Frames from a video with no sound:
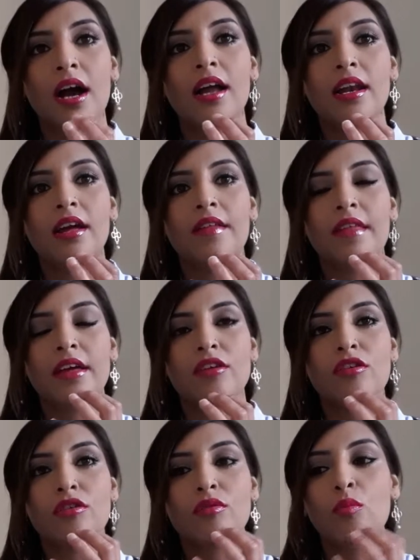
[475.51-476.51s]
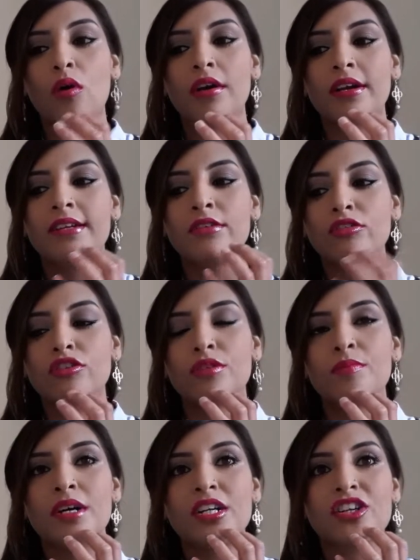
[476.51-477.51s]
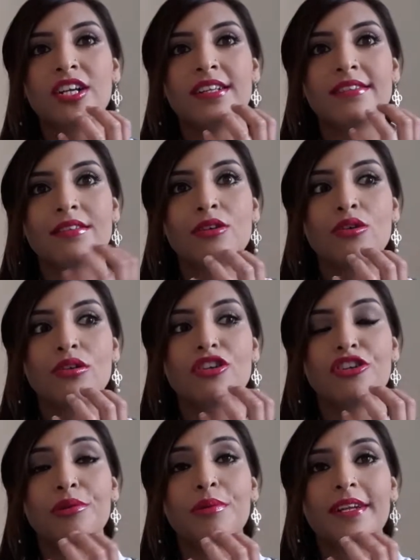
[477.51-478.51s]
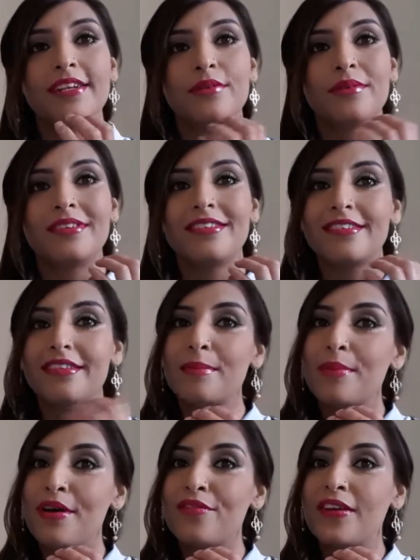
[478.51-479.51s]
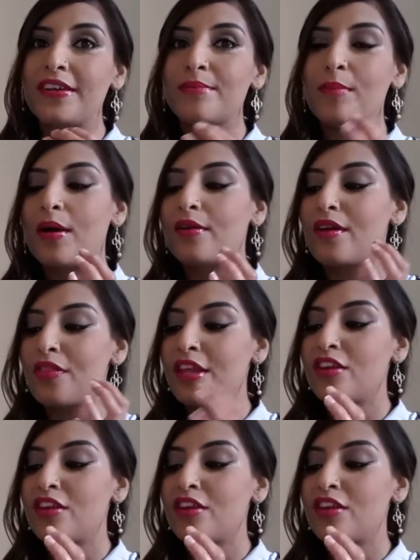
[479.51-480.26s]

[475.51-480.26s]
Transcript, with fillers: colour that you want, not too much and it's not too little, it's just the perfect amount. I